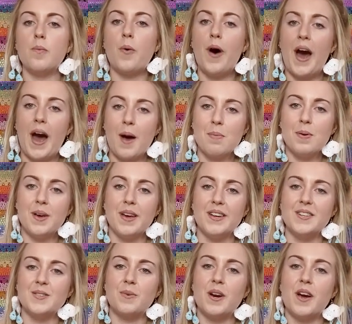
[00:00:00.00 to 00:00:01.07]
what
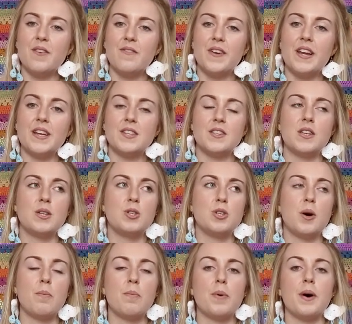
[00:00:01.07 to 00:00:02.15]
happened when I finished this
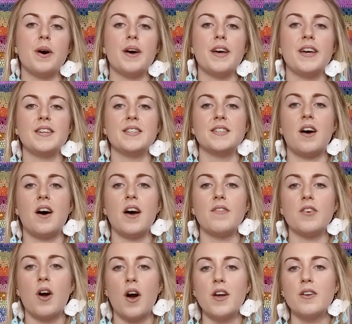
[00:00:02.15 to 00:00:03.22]
jumper is
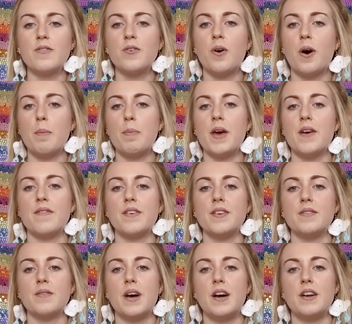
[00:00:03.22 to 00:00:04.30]
I've kind of got a bit of
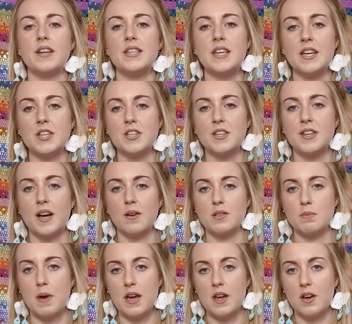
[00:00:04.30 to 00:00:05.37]
an, an addiction now
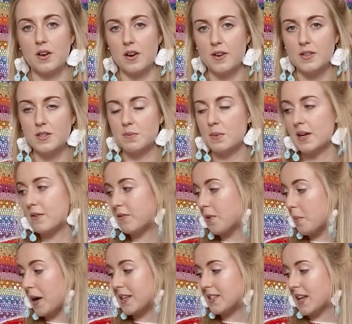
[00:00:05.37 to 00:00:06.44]
to making clothes to my, for
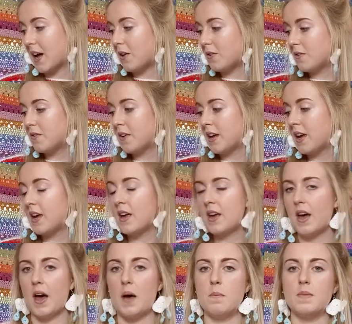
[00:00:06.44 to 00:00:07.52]
myself.
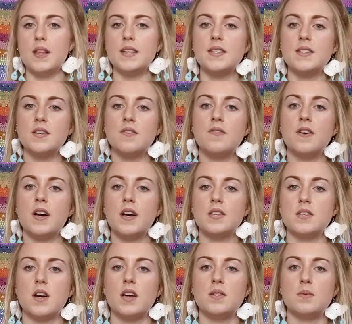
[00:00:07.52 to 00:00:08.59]
Um, this is the
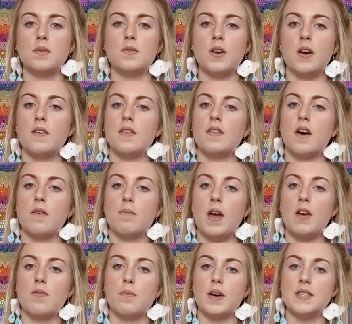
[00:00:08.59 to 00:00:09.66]
first item of clothing that I've
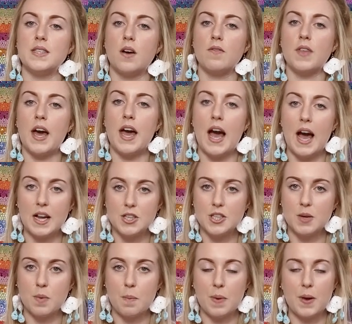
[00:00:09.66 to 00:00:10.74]
made for myself that I
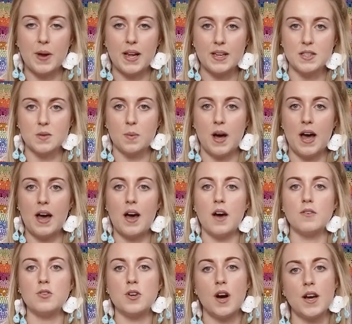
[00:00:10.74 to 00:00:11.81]
actually would be willing to wear.
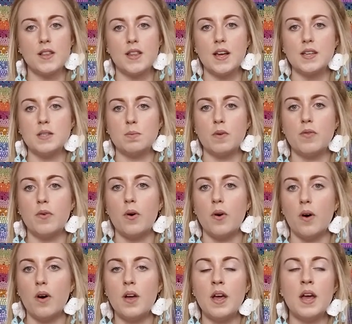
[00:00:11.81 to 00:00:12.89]
I've tried things
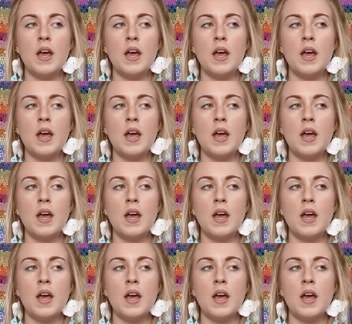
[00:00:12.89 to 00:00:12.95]
before